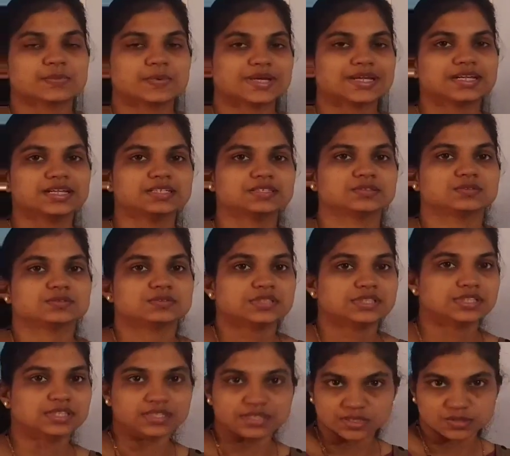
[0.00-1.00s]
quickly do
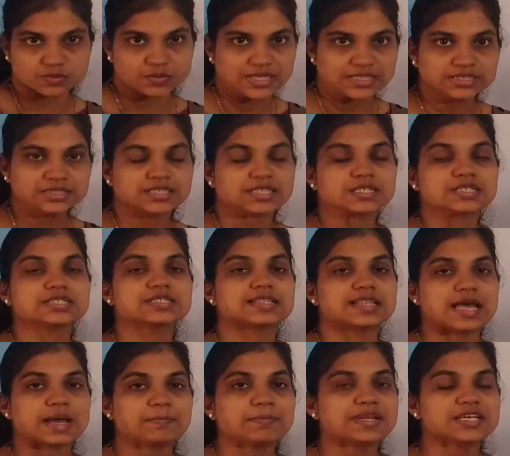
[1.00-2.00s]
the third one, that is
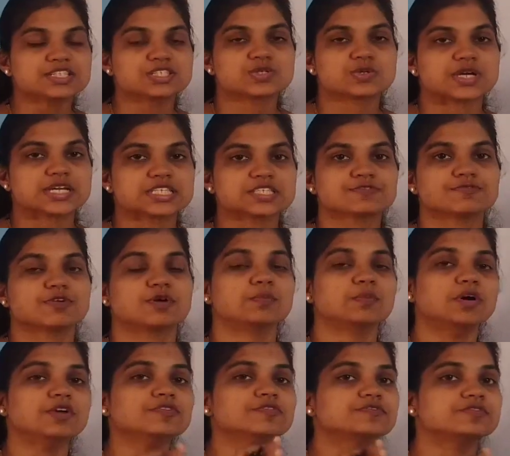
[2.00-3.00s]
Laplace transform
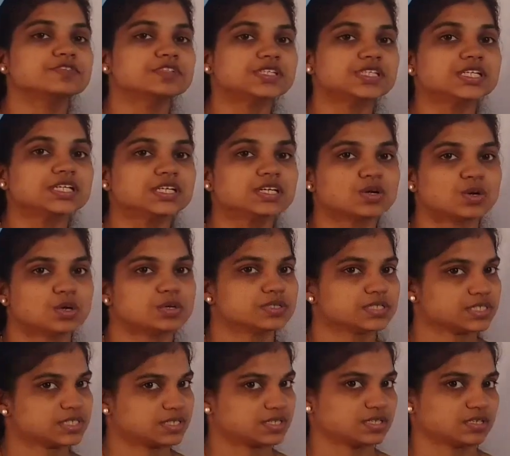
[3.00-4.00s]
of t
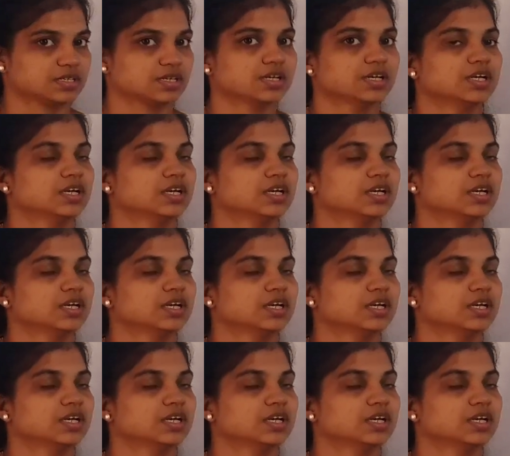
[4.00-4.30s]
cos t.